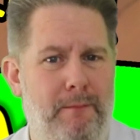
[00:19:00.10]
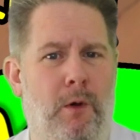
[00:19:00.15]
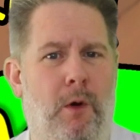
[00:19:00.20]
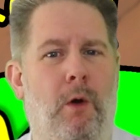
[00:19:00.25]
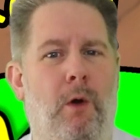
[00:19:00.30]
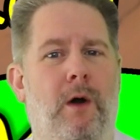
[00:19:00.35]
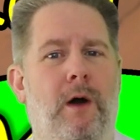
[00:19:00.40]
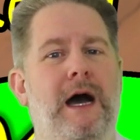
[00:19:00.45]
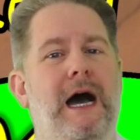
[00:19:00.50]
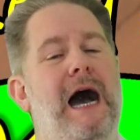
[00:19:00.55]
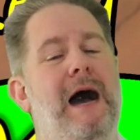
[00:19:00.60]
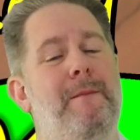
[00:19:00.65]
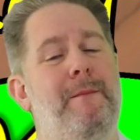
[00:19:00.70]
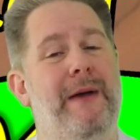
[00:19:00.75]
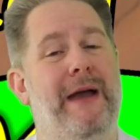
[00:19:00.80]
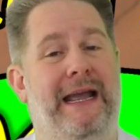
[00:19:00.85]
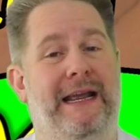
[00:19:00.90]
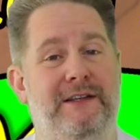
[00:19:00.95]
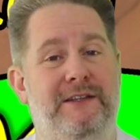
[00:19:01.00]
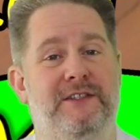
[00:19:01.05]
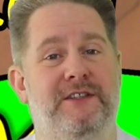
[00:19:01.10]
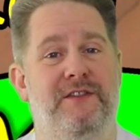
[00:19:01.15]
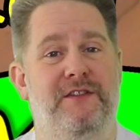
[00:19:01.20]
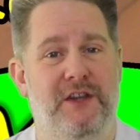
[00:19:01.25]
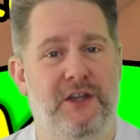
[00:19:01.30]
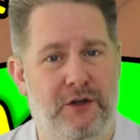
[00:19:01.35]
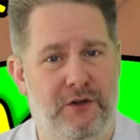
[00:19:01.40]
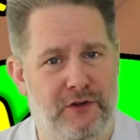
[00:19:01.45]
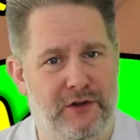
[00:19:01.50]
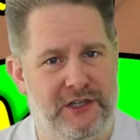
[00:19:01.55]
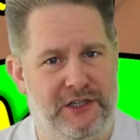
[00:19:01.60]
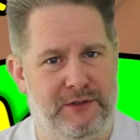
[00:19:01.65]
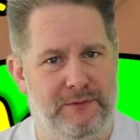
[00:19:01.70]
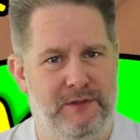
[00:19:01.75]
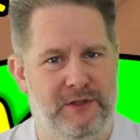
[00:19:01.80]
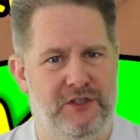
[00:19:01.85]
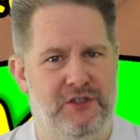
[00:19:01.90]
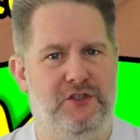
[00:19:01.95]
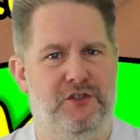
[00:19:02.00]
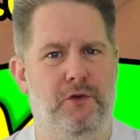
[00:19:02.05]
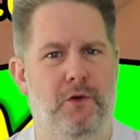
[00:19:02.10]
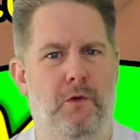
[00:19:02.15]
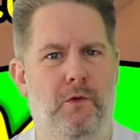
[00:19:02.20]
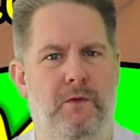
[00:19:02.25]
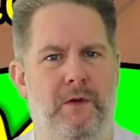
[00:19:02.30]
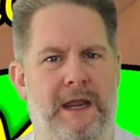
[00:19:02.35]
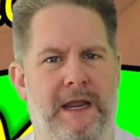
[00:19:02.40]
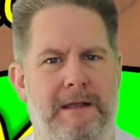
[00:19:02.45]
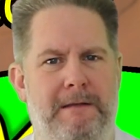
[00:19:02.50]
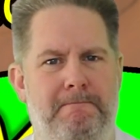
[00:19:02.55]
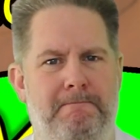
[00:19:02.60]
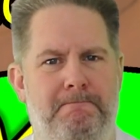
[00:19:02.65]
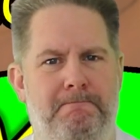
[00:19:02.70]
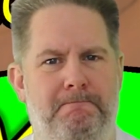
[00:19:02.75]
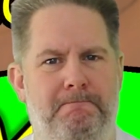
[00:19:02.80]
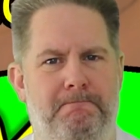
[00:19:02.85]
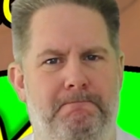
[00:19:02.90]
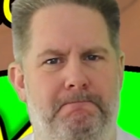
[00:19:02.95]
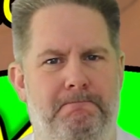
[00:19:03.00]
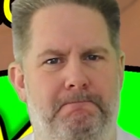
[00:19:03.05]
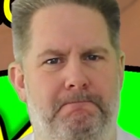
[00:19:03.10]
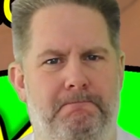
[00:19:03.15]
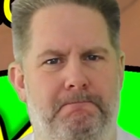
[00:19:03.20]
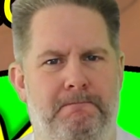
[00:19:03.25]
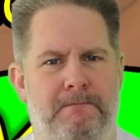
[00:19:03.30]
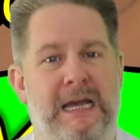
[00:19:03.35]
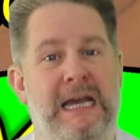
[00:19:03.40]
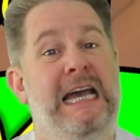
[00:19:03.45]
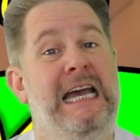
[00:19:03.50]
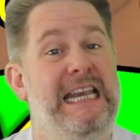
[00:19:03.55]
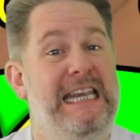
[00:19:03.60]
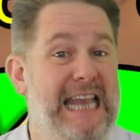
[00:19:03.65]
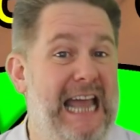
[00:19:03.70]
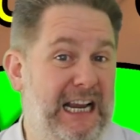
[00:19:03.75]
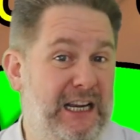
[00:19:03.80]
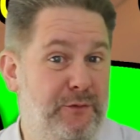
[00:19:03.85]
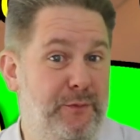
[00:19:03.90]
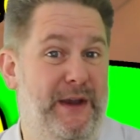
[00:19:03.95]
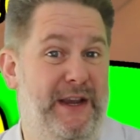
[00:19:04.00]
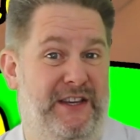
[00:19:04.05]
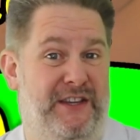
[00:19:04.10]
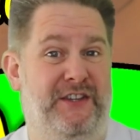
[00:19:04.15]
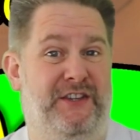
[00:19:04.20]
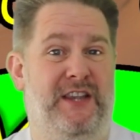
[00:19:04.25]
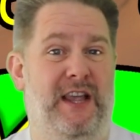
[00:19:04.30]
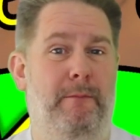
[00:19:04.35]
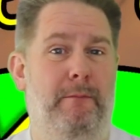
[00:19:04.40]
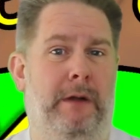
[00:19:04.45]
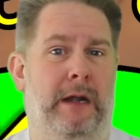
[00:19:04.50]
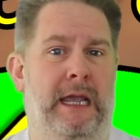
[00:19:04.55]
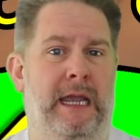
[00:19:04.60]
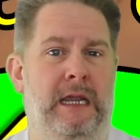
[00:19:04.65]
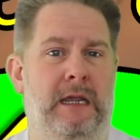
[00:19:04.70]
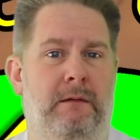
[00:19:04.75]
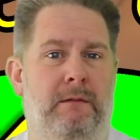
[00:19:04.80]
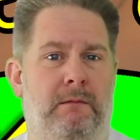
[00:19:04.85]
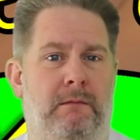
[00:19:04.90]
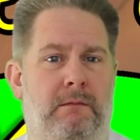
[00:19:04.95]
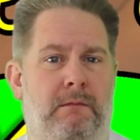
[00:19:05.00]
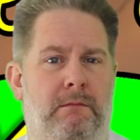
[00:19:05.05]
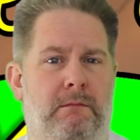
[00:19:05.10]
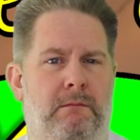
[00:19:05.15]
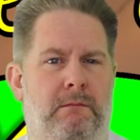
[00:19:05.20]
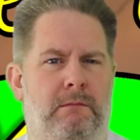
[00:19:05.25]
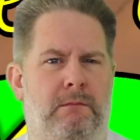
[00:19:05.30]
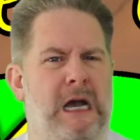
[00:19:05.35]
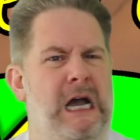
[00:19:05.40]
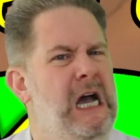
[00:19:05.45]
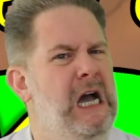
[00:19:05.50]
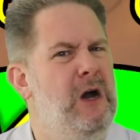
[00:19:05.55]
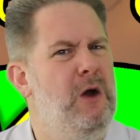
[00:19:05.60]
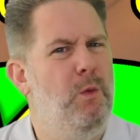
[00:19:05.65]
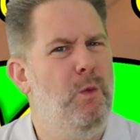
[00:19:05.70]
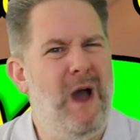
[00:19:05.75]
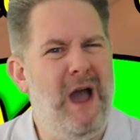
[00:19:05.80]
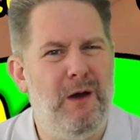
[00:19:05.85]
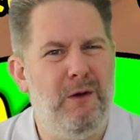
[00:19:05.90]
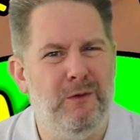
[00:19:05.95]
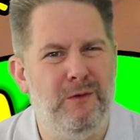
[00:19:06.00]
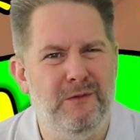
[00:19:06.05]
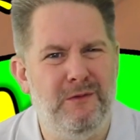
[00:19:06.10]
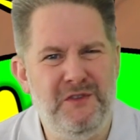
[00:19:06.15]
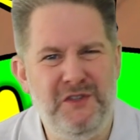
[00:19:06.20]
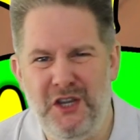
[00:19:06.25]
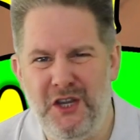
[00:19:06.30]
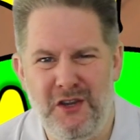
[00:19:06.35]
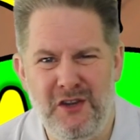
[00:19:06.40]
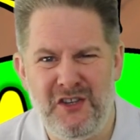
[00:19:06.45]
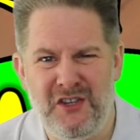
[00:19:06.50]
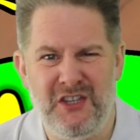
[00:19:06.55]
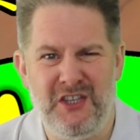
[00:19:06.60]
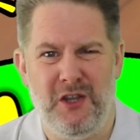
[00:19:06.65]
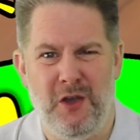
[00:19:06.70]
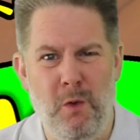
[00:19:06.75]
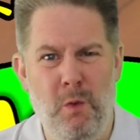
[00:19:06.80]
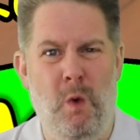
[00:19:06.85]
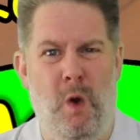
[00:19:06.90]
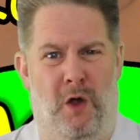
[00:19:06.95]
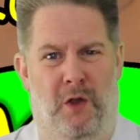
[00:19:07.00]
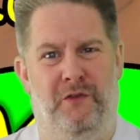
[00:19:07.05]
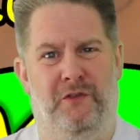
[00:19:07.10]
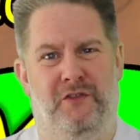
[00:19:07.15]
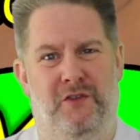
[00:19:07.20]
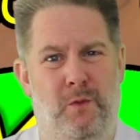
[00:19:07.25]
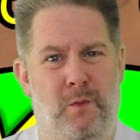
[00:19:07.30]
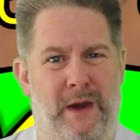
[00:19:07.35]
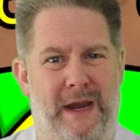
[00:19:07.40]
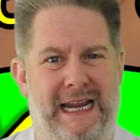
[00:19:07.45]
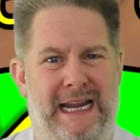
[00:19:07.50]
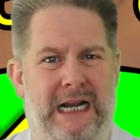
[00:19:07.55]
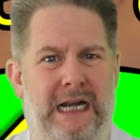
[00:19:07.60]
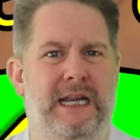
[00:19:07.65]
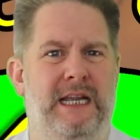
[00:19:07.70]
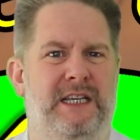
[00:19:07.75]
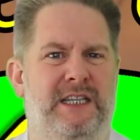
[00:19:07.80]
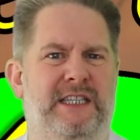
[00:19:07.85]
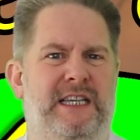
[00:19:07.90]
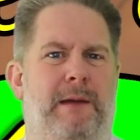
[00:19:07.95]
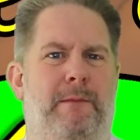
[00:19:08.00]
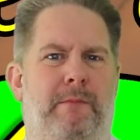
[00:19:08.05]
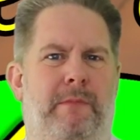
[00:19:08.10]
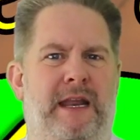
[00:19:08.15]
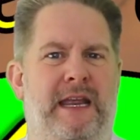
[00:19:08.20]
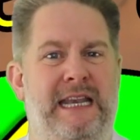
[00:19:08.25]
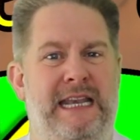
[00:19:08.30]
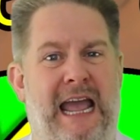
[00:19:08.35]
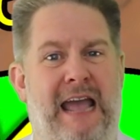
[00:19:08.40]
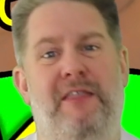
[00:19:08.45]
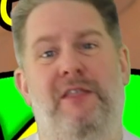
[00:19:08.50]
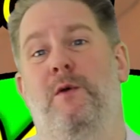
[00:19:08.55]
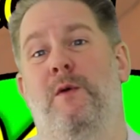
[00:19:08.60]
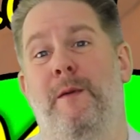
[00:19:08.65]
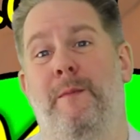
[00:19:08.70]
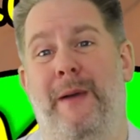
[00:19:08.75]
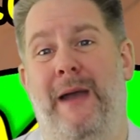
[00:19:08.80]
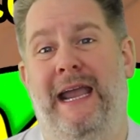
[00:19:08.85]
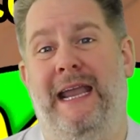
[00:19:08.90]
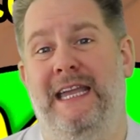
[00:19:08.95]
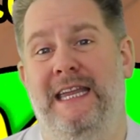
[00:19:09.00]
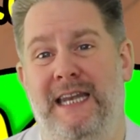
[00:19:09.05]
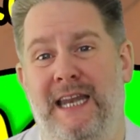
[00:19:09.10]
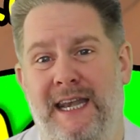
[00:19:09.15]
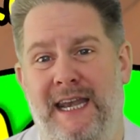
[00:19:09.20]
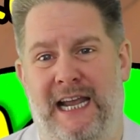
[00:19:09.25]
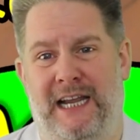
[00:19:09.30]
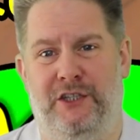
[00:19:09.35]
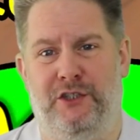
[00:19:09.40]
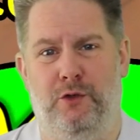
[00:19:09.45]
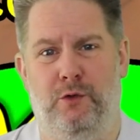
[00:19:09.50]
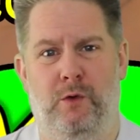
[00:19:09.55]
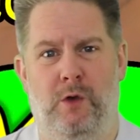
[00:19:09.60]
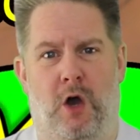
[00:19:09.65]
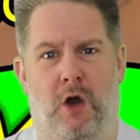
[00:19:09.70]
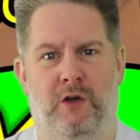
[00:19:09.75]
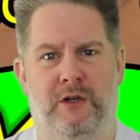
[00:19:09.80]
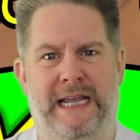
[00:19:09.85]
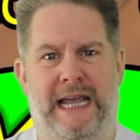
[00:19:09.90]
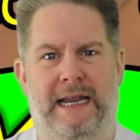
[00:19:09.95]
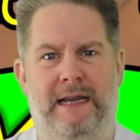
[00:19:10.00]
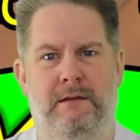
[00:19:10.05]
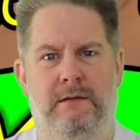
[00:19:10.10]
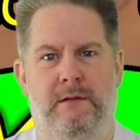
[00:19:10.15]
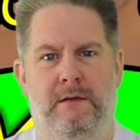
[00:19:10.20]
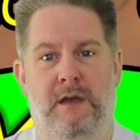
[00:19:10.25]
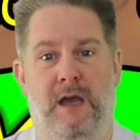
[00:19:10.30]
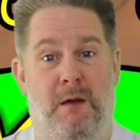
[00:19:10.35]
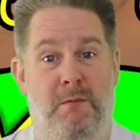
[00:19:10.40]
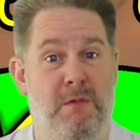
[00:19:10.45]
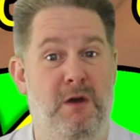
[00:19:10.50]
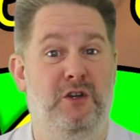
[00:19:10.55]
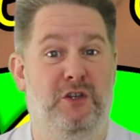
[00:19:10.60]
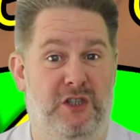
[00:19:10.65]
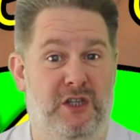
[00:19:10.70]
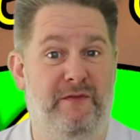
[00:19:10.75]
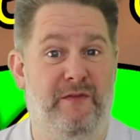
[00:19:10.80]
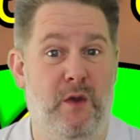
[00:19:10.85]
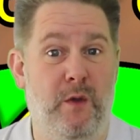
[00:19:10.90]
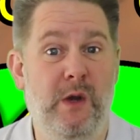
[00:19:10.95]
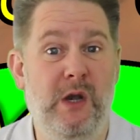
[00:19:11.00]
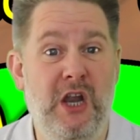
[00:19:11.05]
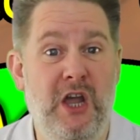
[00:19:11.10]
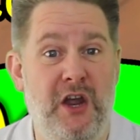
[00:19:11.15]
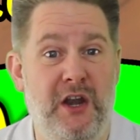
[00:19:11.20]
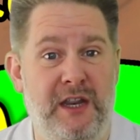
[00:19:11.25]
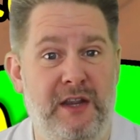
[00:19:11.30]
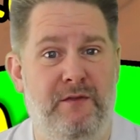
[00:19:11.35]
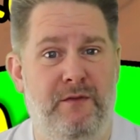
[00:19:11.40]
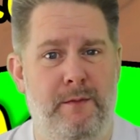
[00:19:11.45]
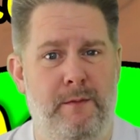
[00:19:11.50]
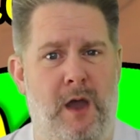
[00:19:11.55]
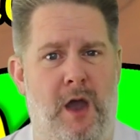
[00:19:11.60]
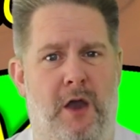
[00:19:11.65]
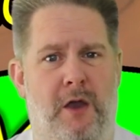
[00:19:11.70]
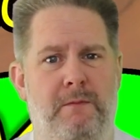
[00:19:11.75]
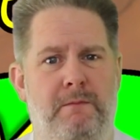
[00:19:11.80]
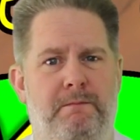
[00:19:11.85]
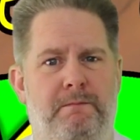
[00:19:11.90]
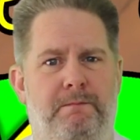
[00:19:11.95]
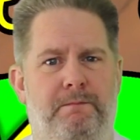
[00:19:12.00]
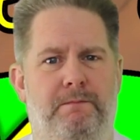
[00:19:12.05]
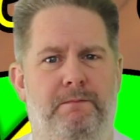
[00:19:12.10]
more about the Christmas story. Next week's assembly, well, do you still want a weekly assembly now that we're back in a national lockdown and most of you are learning from home?